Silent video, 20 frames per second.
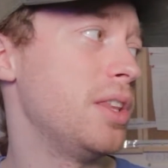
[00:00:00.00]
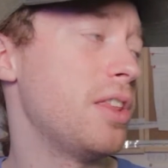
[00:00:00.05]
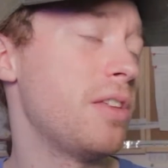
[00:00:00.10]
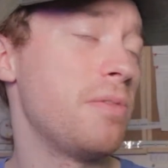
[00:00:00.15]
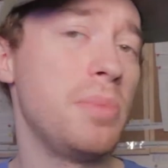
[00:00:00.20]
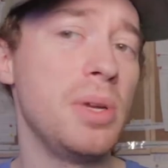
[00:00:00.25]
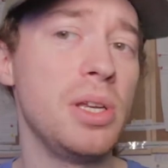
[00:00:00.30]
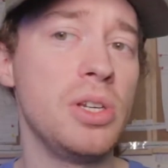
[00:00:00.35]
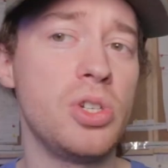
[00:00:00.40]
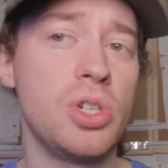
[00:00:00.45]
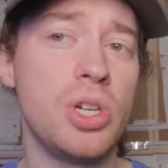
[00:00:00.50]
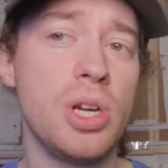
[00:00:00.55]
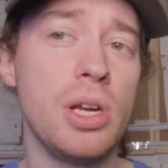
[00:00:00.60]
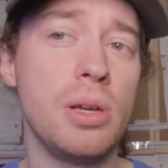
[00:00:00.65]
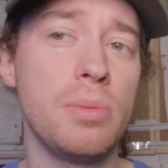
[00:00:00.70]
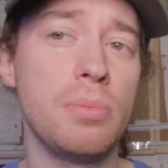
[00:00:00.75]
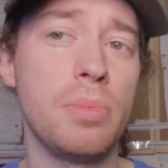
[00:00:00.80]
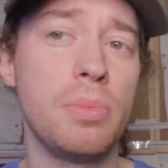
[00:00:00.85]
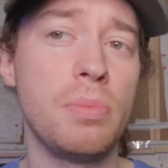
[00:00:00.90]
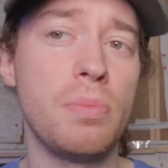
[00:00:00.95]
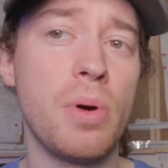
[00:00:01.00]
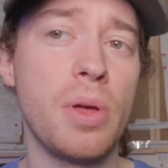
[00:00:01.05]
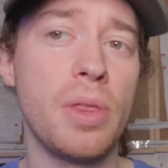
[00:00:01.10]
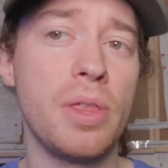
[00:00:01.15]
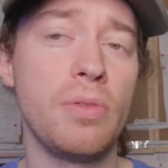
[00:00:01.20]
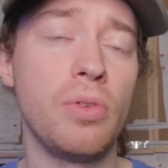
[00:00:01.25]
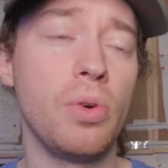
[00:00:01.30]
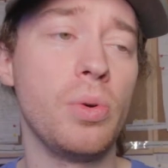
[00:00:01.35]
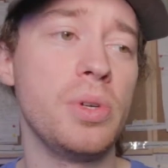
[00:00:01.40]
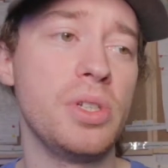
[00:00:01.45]
They've been cheap, but
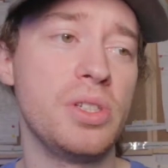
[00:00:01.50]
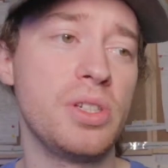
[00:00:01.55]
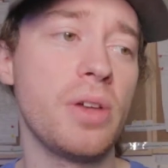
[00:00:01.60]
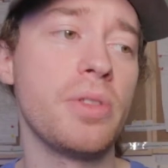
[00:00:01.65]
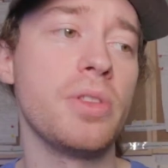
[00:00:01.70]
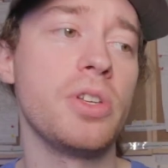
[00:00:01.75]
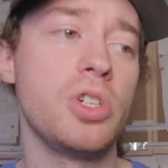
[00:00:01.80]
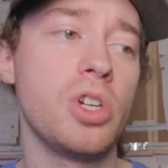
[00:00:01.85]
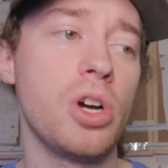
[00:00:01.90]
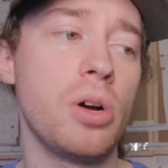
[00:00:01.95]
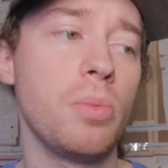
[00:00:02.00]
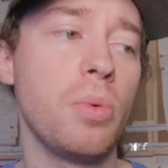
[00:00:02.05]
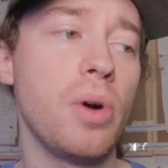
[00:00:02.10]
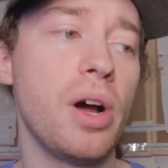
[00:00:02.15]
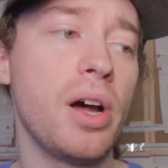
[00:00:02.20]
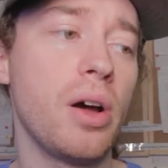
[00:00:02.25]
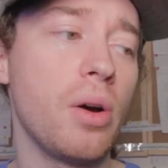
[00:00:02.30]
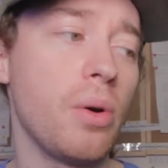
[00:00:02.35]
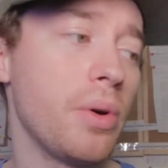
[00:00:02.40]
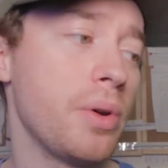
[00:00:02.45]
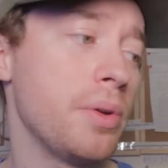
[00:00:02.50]
they've always done the job well.